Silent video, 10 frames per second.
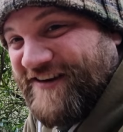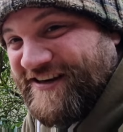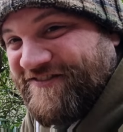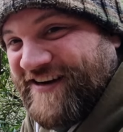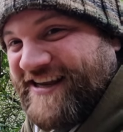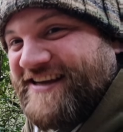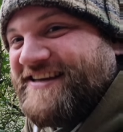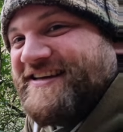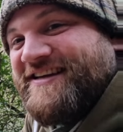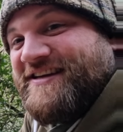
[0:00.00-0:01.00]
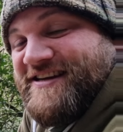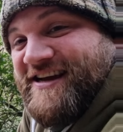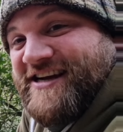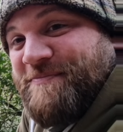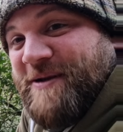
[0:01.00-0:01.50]
thankfully,
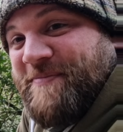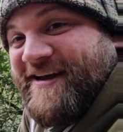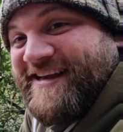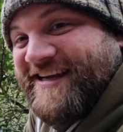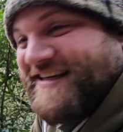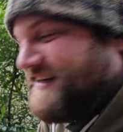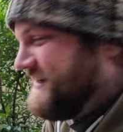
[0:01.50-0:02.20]
a couple of pike.